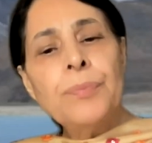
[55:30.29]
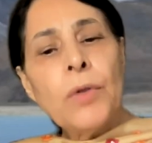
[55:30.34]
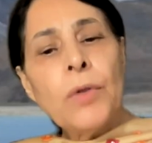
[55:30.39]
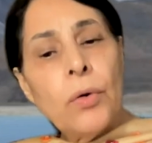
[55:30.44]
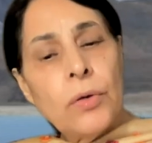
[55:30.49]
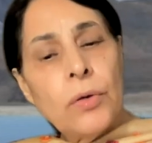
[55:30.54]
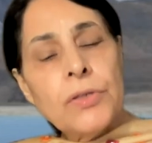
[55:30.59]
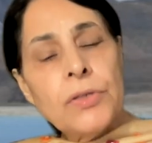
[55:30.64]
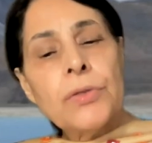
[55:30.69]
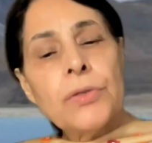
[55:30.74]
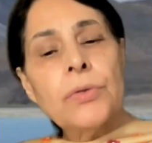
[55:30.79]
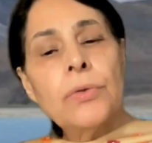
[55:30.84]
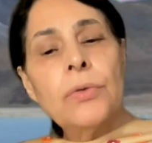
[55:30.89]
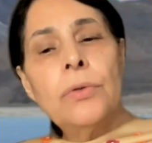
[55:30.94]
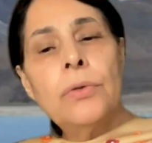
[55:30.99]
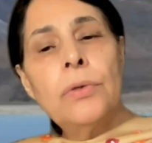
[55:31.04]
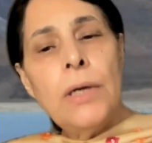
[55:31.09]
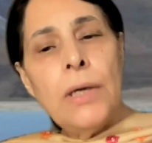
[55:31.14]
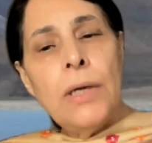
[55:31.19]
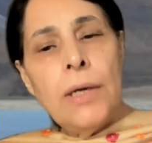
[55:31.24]

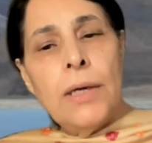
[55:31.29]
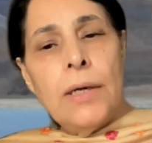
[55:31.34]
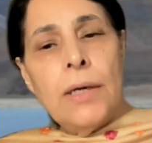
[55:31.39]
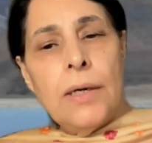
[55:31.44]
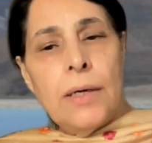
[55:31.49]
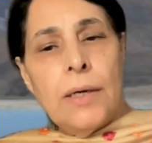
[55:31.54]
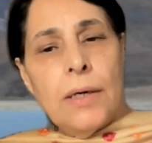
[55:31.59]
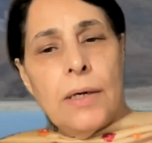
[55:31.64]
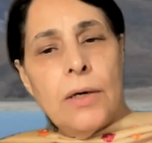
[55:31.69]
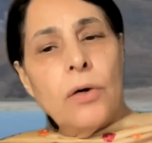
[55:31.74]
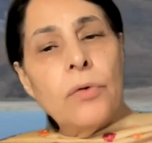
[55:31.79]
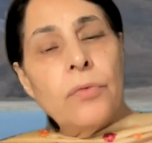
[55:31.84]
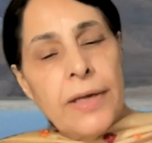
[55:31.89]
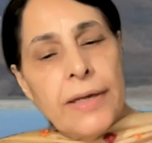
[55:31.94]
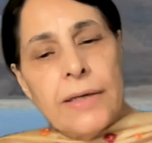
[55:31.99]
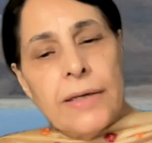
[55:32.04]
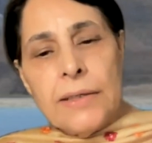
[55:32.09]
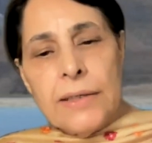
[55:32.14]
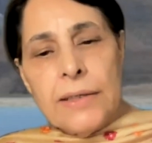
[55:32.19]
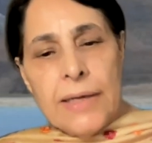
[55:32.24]
Also, uh,
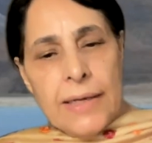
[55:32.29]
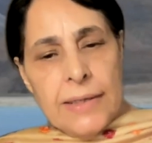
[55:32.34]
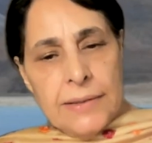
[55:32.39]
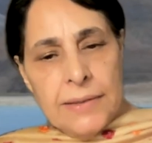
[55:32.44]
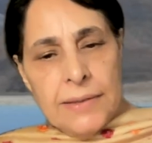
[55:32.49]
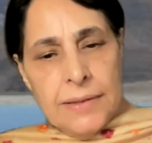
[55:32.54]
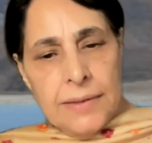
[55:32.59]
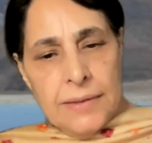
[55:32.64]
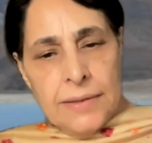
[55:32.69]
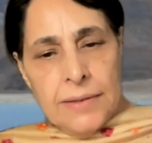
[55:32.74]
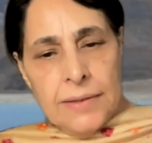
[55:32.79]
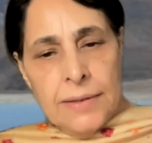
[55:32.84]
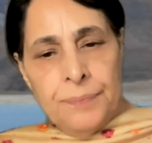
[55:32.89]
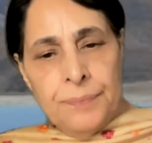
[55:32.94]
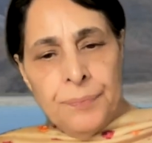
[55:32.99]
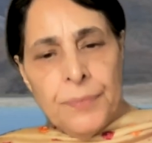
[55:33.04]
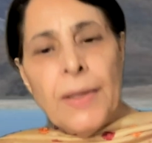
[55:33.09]
ovarian cancers.